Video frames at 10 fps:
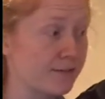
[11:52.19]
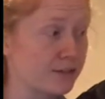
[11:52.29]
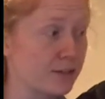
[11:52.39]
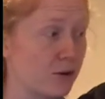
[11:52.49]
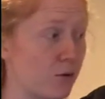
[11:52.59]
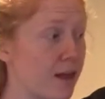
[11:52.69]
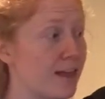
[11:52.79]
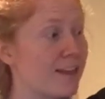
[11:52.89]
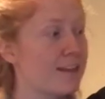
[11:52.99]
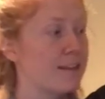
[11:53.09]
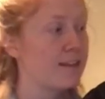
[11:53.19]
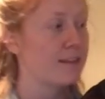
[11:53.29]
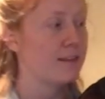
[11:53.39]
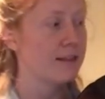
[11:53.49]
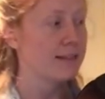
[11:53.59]
So
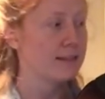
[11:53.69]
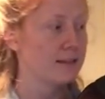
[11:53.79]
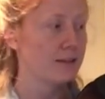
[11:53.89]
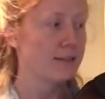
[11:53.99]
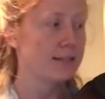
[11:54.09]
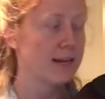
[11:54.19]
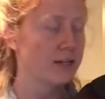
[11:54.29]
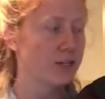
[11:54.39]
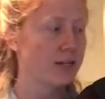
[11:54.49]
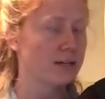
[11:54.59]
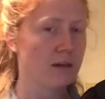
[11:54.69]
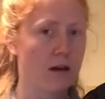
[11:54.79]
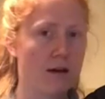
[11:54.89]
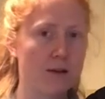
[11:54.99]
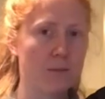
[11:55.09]
this little section is
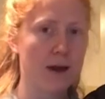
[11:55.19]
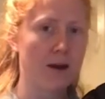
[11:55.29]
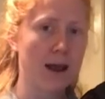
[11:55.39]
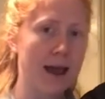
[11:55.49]
all about